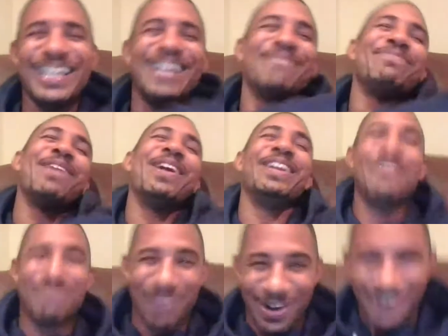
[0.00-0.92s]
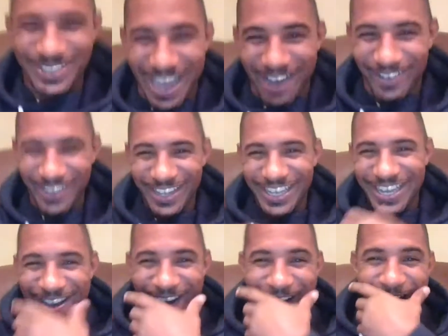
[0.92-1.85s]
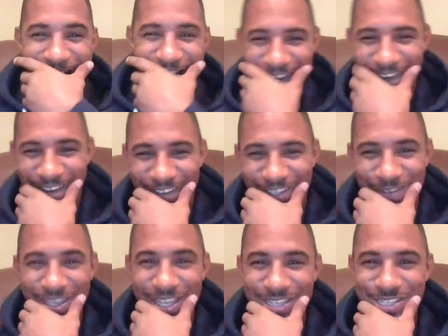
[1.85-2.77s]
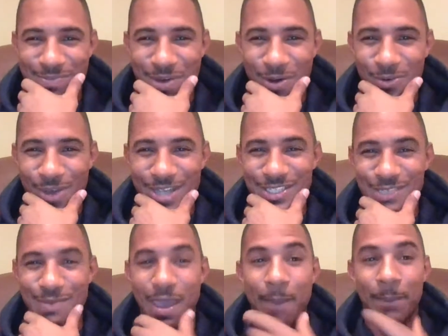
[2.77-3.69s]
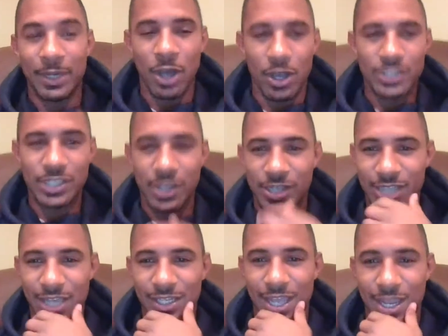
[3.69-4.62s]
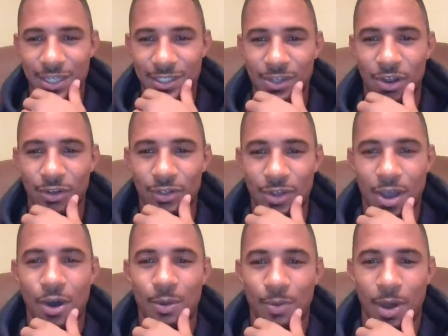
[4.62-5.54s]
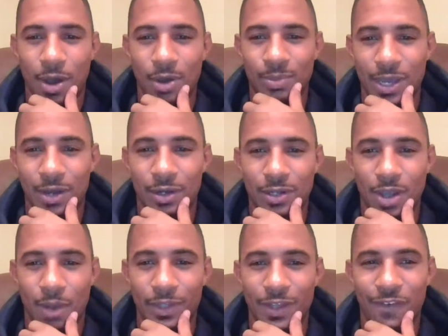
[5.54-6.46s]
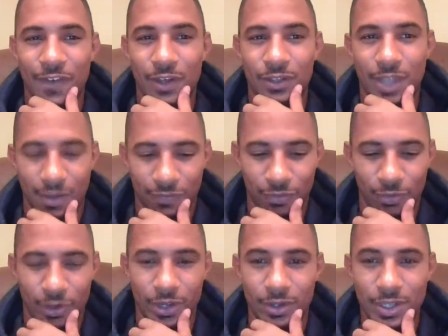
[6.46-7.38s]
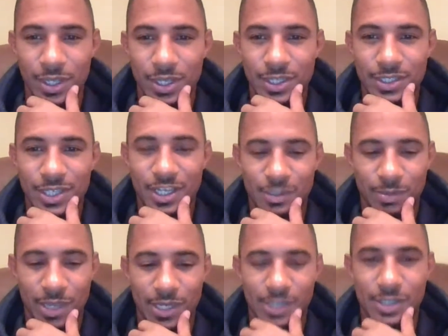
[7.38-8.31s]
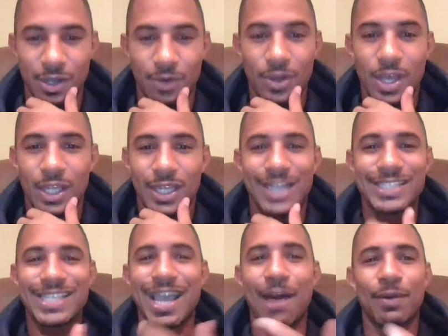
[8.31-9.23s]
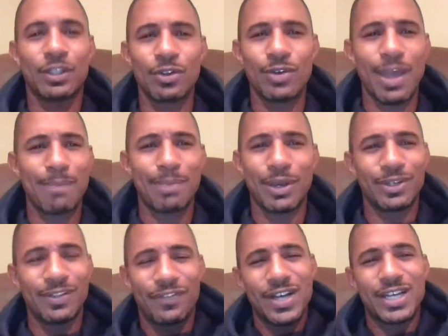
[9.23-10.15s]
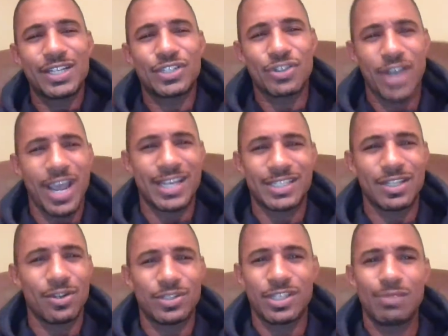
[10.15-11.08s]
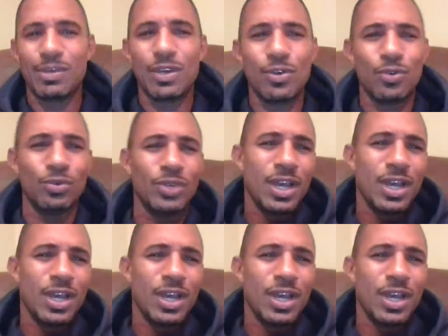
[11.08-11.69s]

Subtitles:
Bernie, you burnt out. All right, let me get some more questions, man. But no, serious, take that. I hope y'all really felt that, for real. Serious business, though. Like I say, I would have threw that belt in the fucking trash. Don't tell me who.